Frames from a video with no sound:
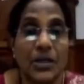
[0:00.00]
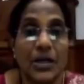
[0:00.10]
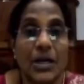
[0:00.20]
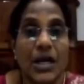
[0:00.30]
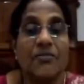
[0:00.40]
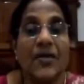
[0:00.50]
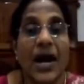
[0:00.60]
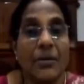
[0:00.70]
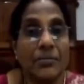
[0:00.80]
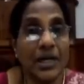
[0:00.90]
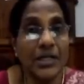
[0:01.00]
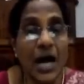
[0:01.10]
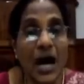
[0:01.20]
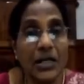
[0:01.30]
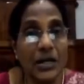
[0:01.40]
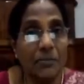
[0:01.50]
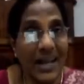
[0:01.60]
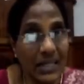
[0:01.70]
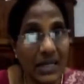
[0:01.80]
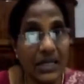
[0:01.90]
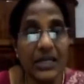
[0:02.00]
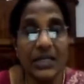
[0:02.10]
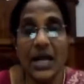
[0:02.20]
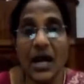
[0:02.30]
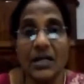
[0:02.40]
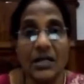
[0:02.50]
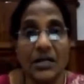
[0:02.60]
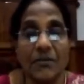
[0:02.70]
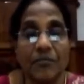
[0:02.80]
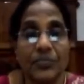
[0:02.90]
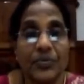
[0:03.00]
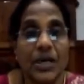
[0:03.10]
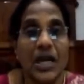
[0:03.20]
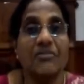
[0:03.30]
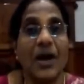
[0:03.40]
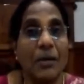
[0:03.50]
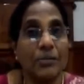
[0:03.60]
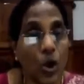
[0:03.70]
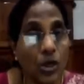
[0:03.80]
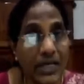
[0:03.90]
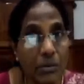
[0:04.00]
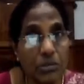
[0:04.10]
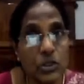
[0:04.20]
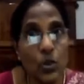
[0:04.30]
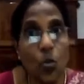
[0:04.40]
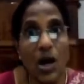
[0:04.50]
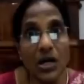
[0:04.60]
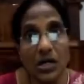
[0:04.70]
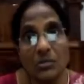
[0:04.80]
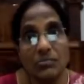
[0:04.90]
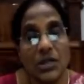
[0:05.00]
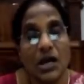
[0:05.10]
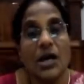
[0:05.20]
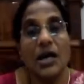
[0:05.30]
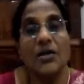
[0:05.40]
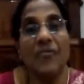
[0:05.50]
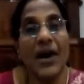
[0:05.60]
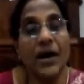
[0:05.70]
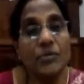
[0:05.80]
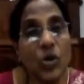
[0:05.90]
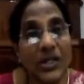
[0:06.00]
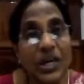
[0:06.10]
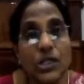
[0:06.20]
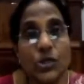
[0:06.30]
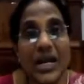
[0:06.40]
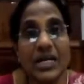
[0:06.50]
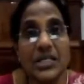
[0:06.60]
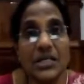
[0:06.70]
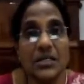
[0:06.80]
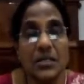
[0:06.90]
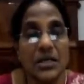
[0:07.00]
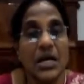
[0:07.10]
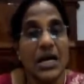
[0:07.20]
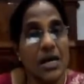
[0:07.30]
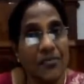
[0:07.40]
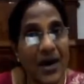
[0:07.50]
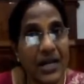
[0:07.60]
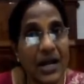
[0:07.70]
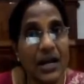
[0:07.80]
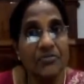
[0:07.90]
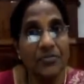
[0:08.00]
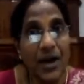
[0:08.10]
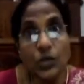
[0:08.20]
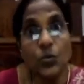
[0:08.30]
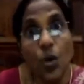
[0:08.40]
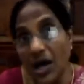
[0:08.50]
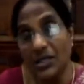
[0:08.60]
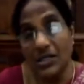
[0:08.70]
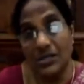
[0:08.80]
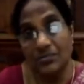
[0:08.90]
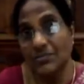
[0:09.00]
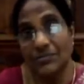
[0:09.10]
if I am retarded, mentally retarded, if I am not able to work, if I am not educated, if I can't find work,